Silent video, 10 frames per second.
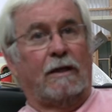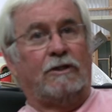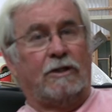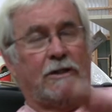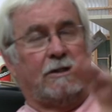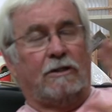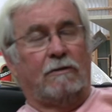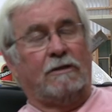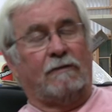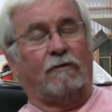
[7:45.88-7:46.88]
just a
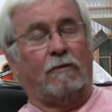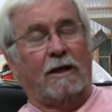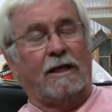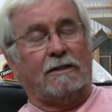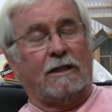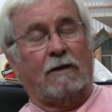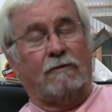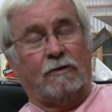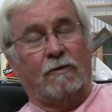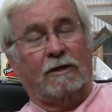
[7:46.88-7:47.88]
series of crates, and I
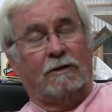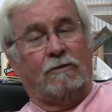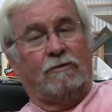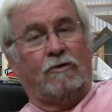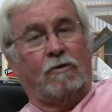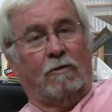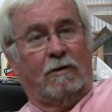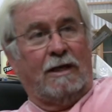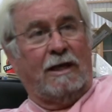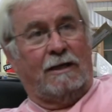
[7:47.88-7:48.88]
was going to use
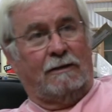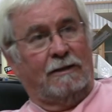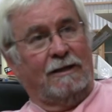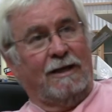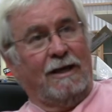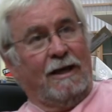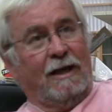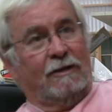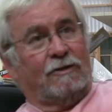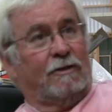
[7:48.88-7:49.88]
corian
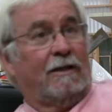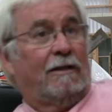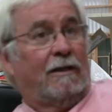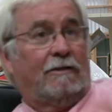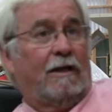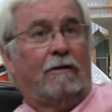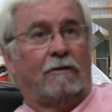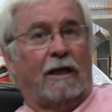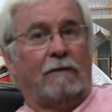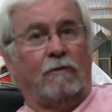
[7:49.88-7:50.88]
so that they
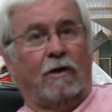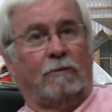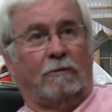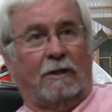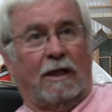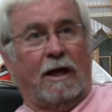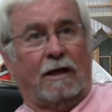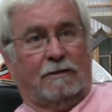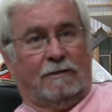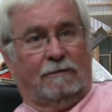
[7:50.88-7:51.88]
looked like marble
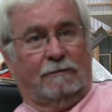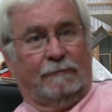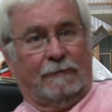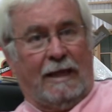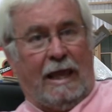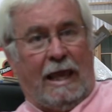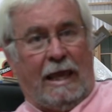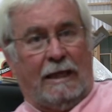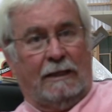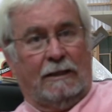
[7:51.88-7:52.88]
blocks.
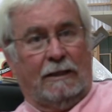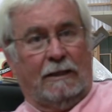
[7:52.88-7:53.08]
And